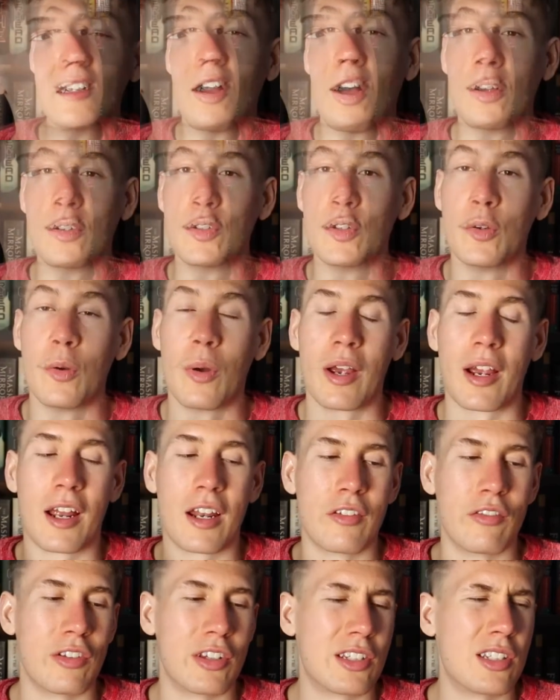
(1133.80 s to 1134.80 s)
Also, I
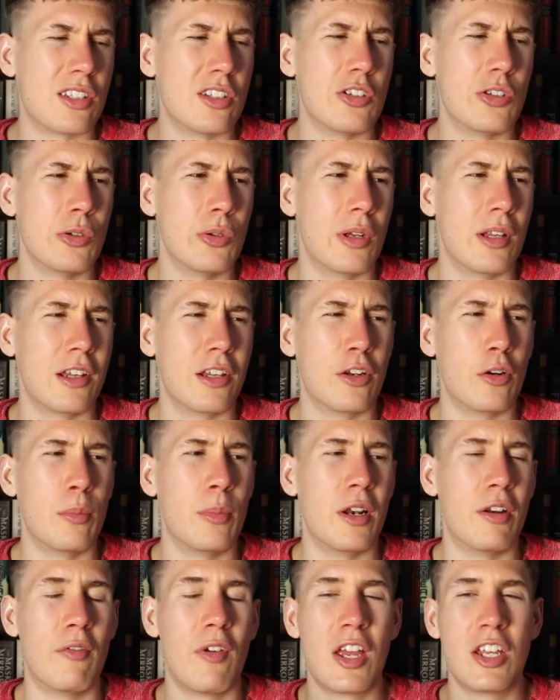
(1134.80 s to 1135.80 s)
kind of listened to a little
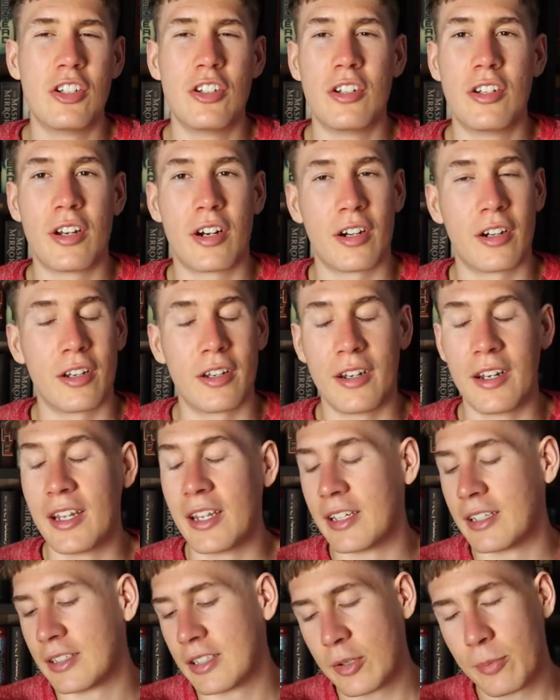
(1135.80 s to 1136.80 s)
bit of Edge of
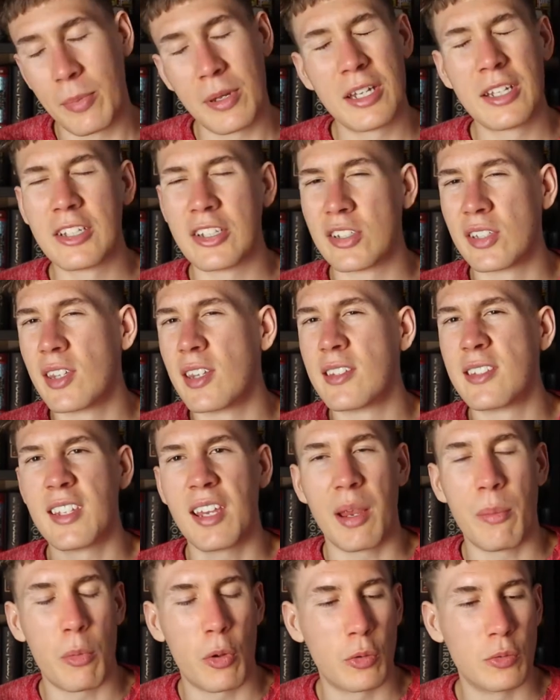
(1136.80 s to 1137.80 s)
Eternity. It's been just the
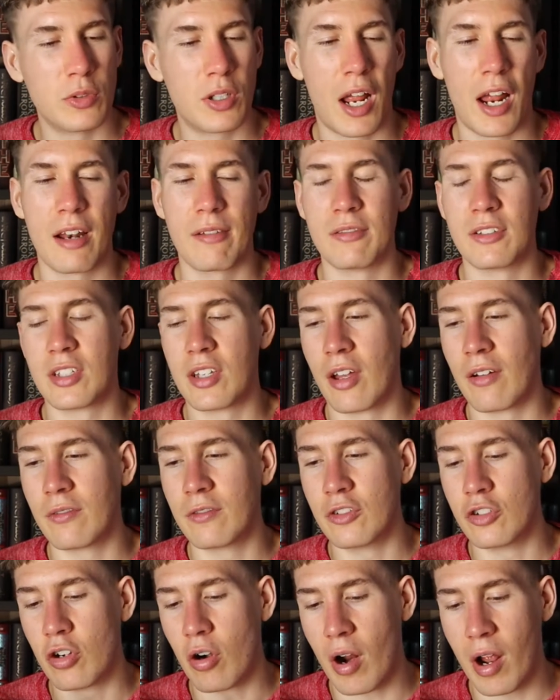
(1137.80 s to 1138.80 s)
same old kind of stuff,
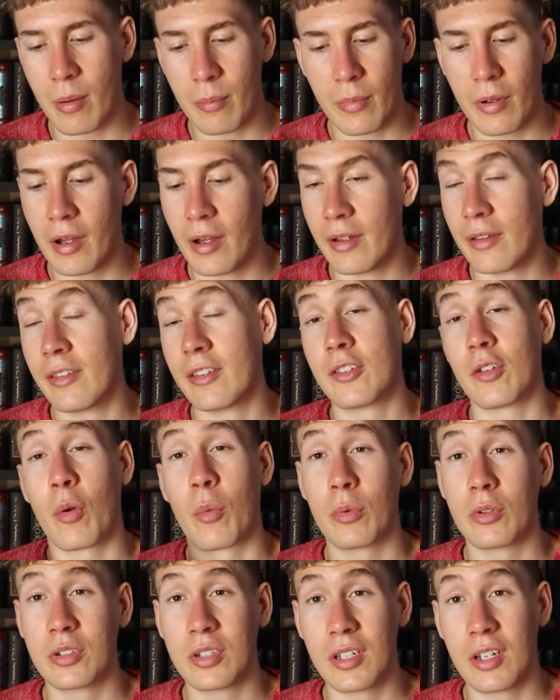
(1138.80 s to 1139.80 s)
drama. It's
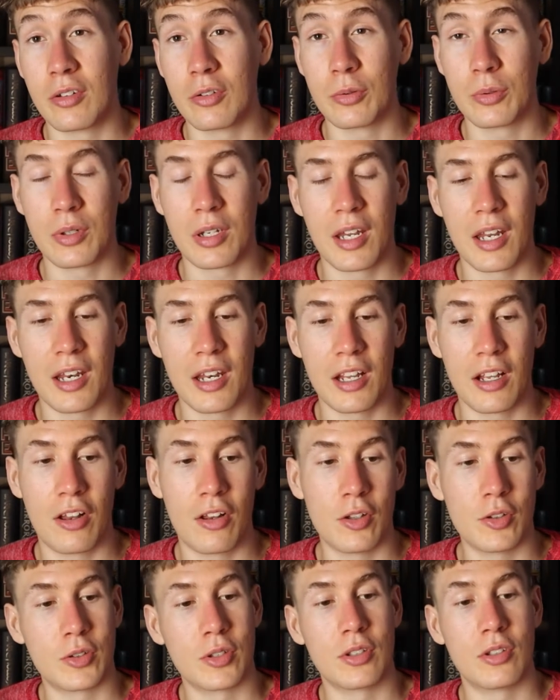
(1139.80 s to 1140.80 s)
almost getting
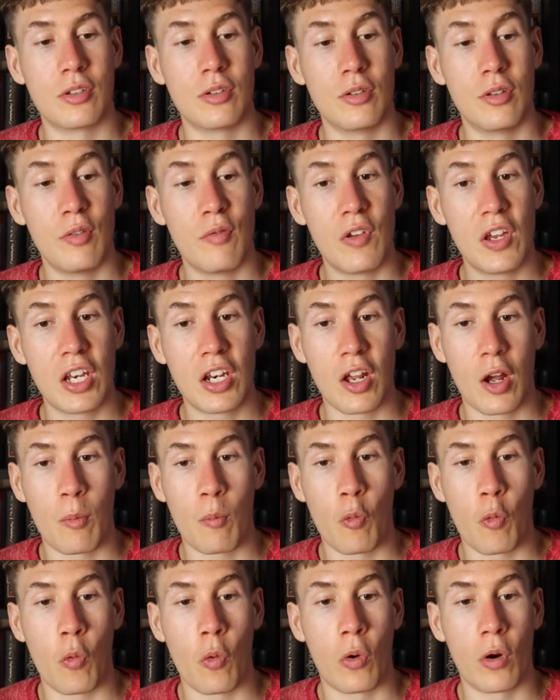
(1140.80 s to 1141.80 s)
closer to the
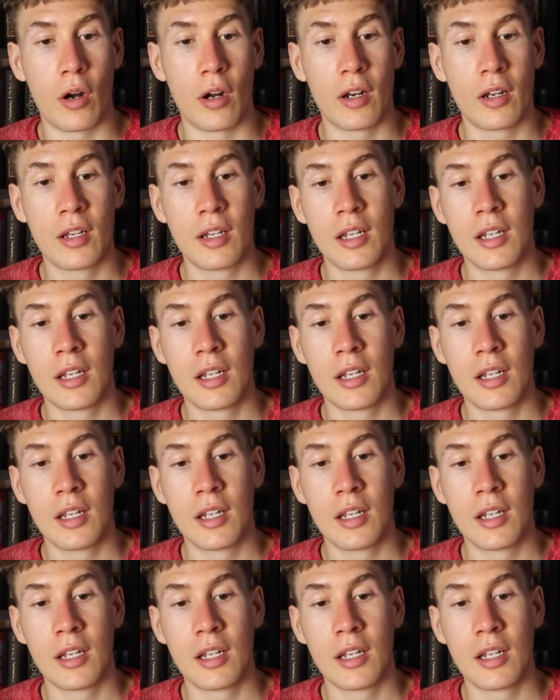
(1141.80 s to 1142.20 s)
Vietnam War.